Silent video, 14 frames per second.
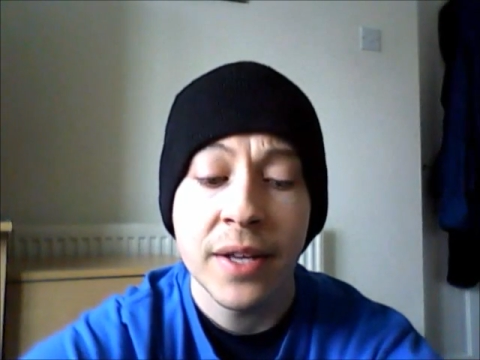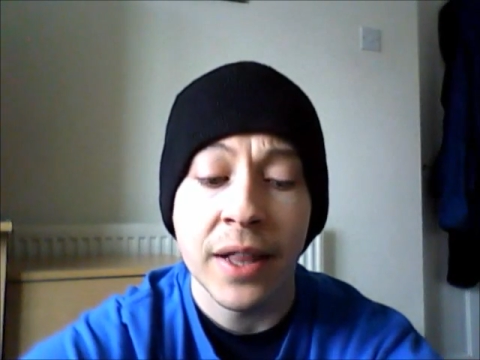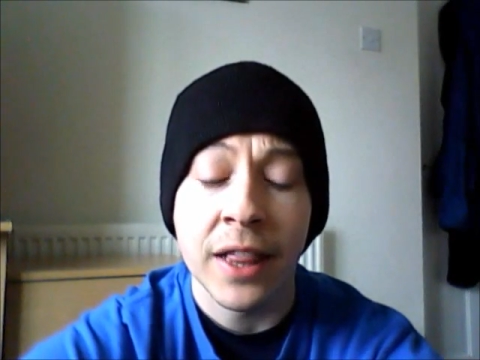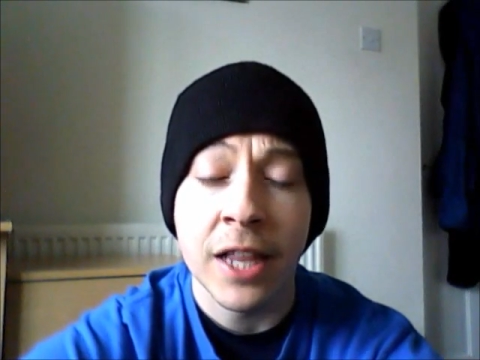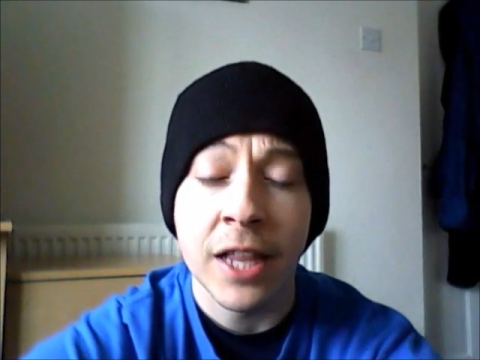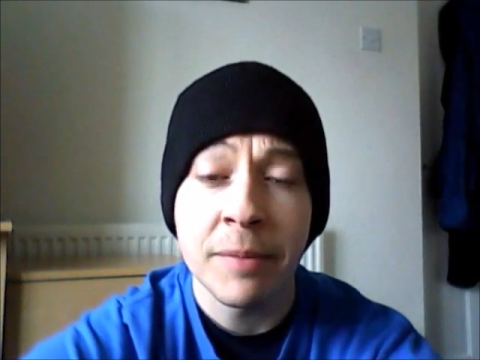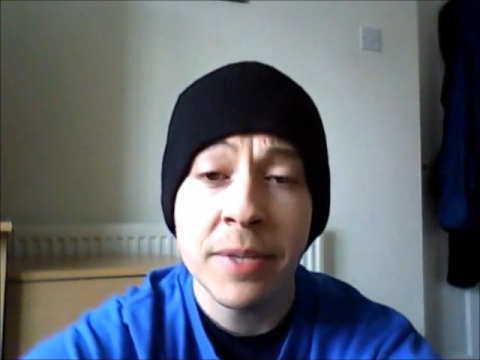
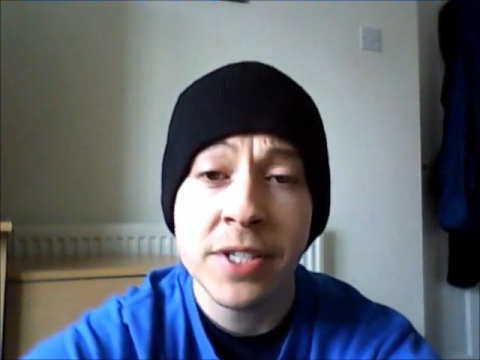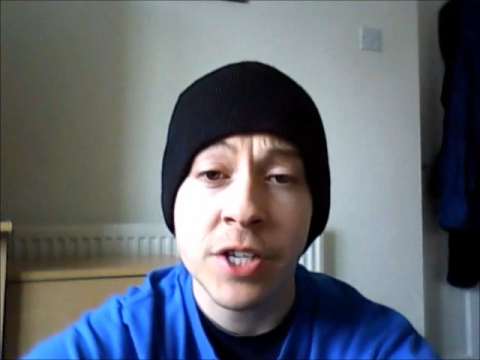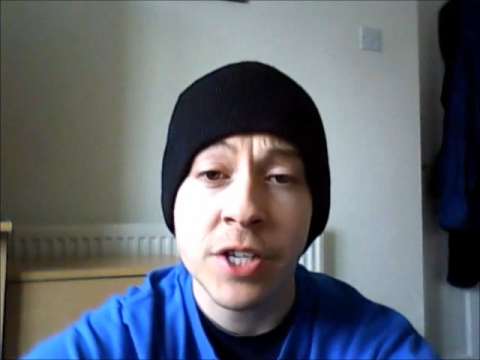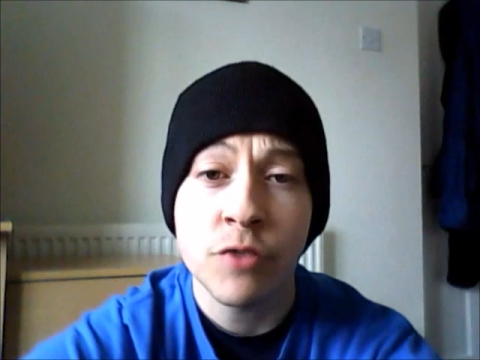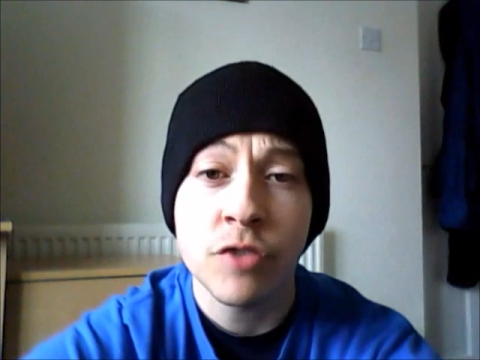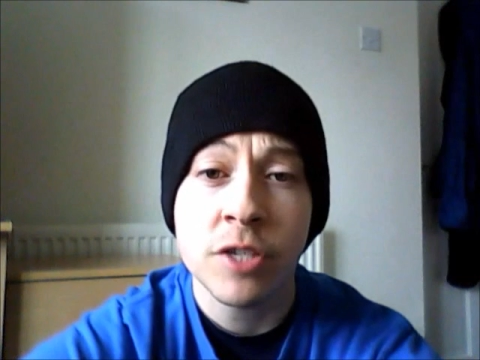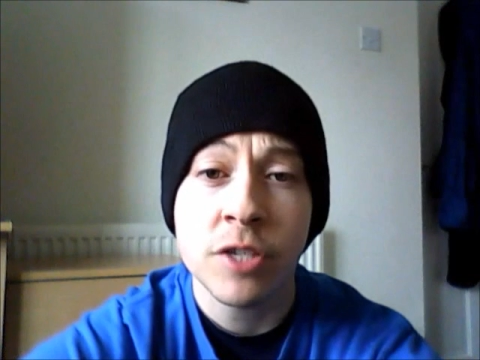
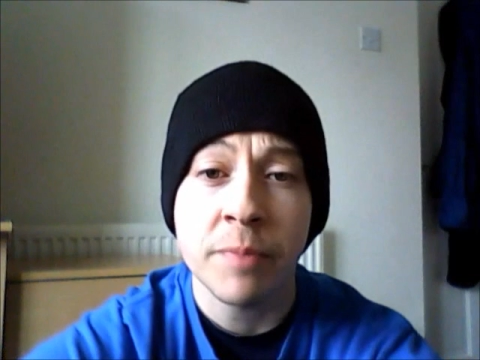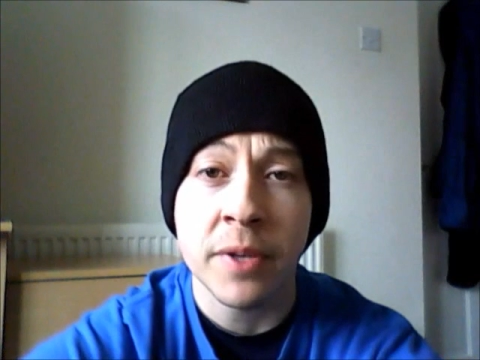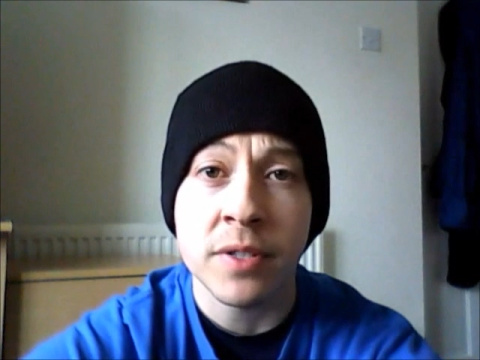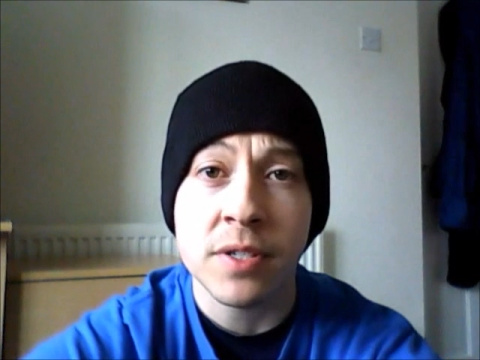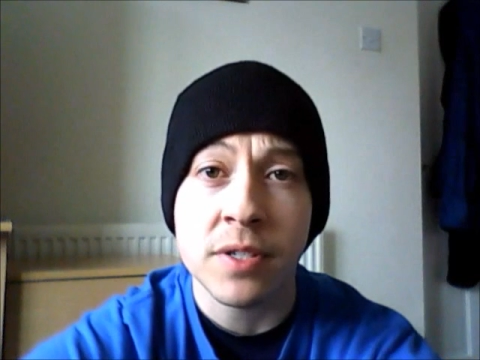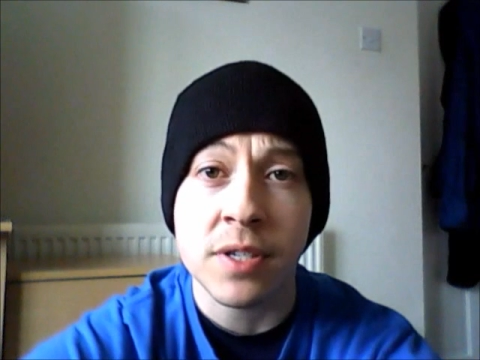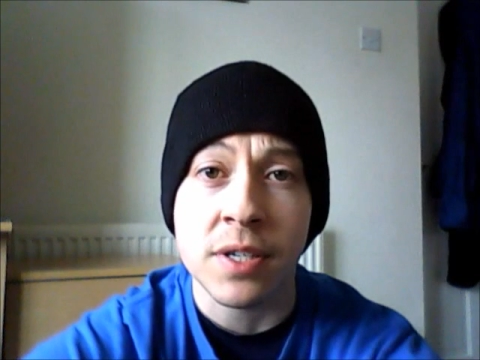limiting
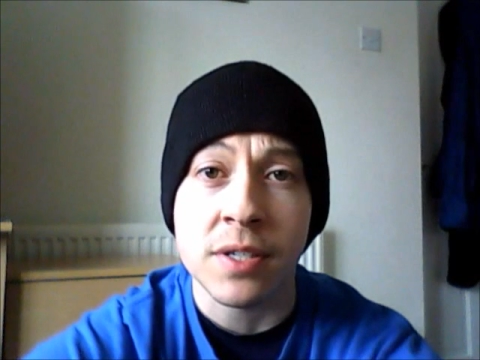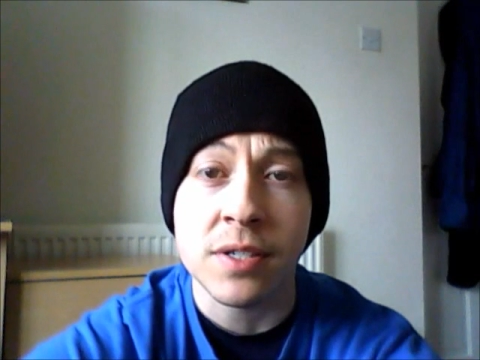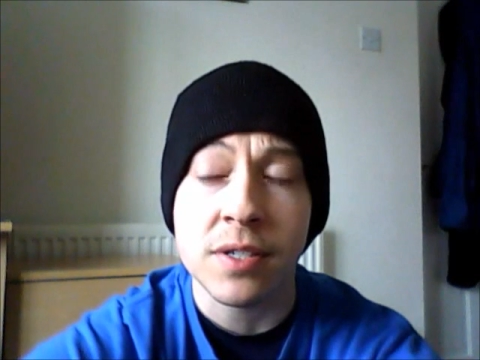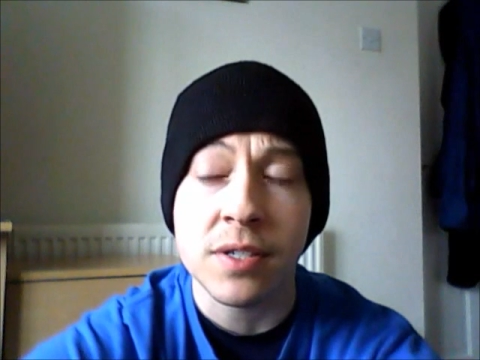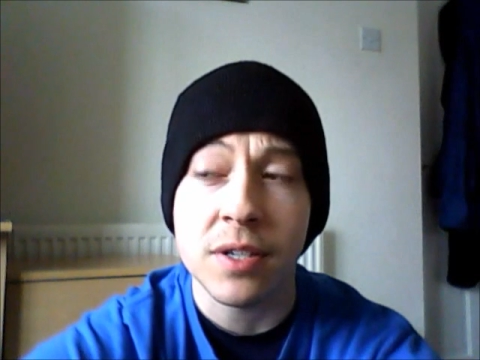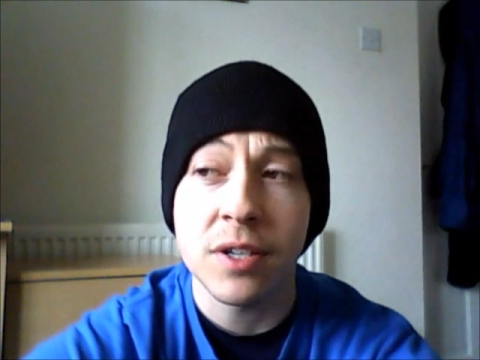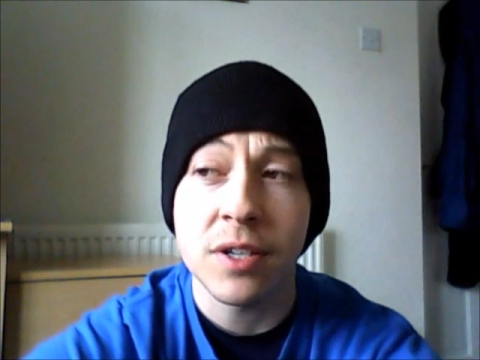
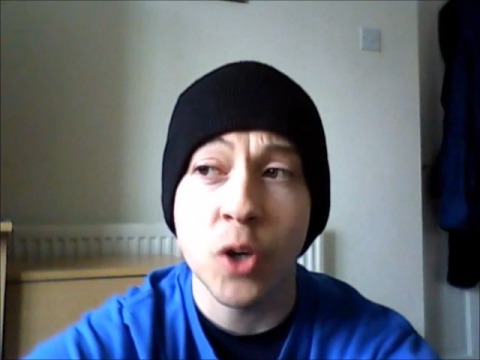responses